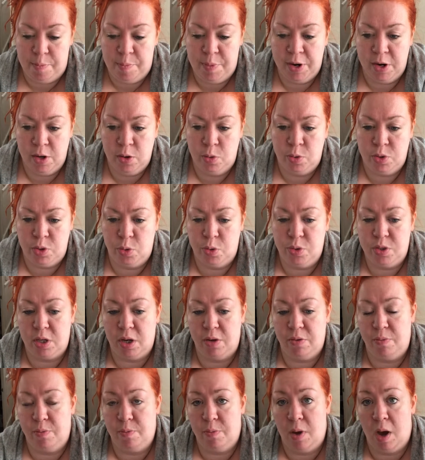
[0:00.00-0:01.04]
but it was
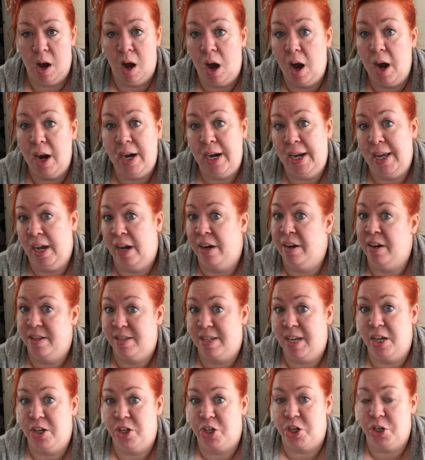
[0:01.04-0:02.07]
also highly
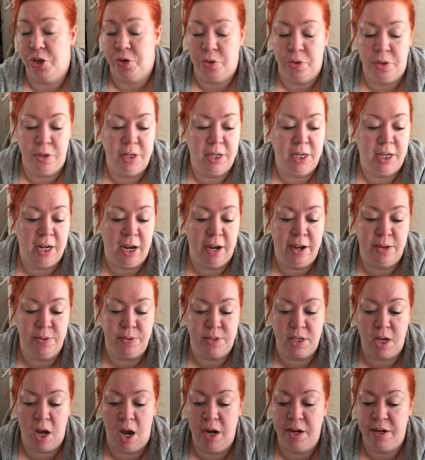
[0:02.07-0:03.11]
unintentional. You know, it
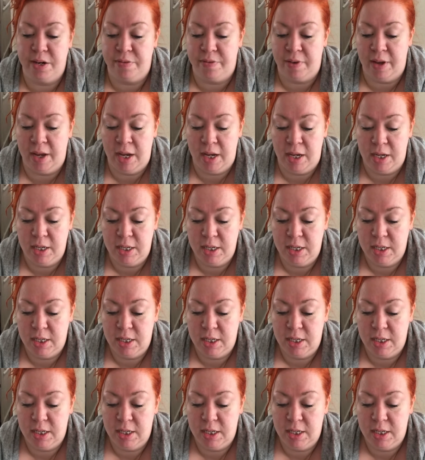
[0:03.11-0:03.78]
was kind of a,